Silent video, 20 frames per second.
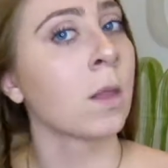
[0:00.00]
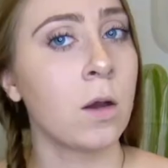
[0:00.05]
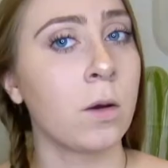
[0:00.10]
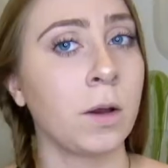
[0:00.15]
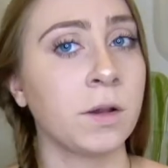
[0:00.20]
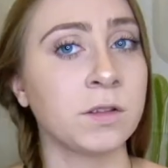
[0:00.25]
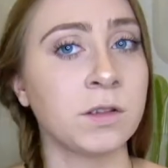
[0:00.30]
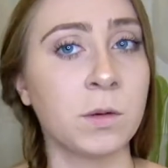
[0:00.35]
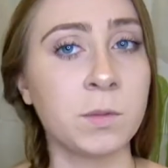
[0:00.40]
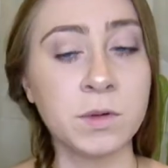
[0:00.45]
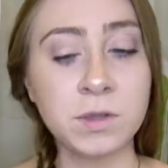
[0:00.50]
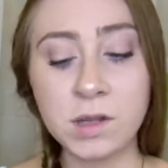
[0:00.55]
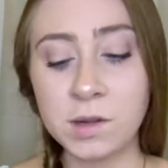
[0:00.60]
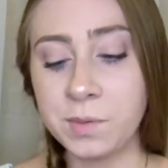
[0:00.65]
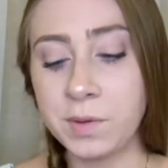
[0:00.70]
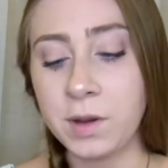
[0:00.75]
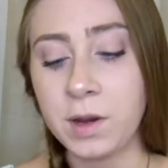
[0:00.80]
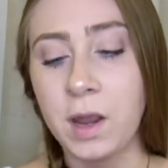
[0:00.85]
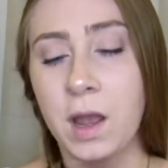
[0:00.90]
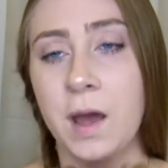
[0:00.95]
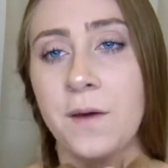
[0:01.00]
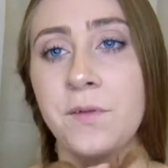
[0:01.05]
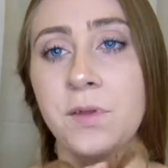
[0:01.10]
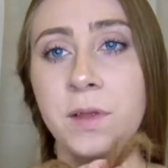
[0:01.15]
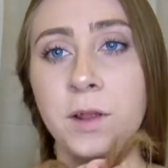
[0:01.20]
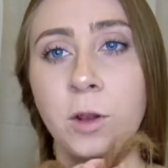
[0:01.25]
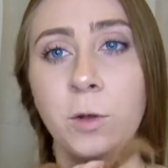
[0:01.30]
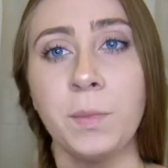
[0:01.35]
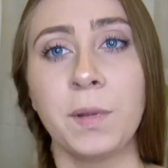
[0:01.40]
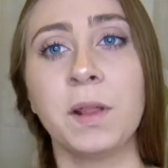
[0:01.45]
Okay, so I'm gonna stop here. I have a
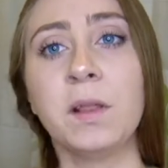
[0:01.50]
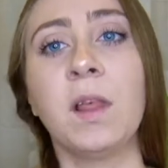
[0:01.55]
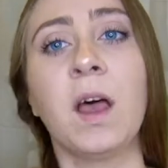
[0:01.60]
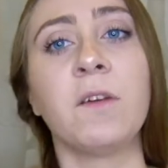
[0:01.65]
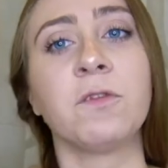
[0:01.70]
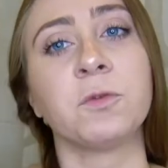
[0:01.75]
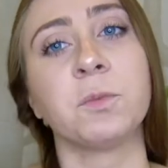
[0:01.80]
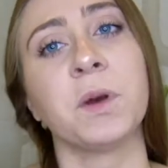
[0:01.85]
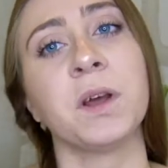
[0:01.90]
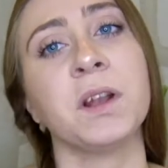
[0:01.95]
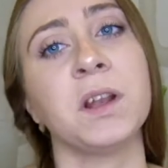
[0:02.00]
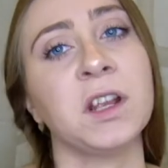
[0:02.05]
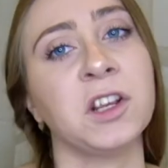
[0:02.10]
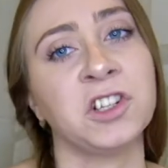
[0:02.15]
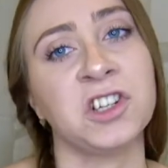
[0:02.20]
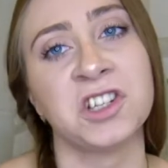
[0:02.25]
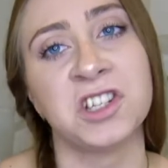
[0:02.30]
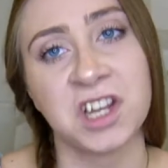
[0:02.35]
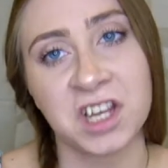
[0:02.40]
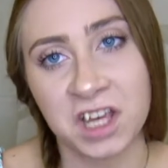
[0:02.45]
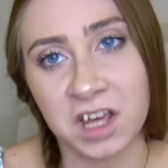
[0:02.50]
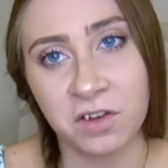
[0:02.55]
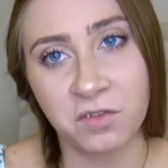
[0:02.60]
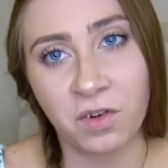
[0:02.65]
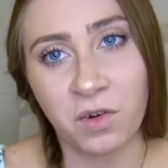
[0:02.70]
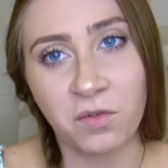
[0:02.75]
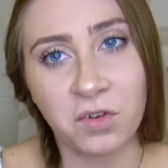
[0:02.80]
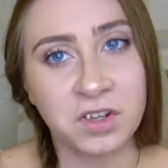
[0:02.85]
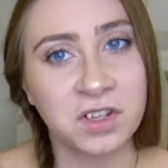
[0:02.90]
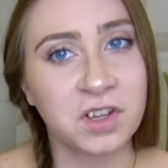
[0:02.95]
little bit left, but it's just taking forever,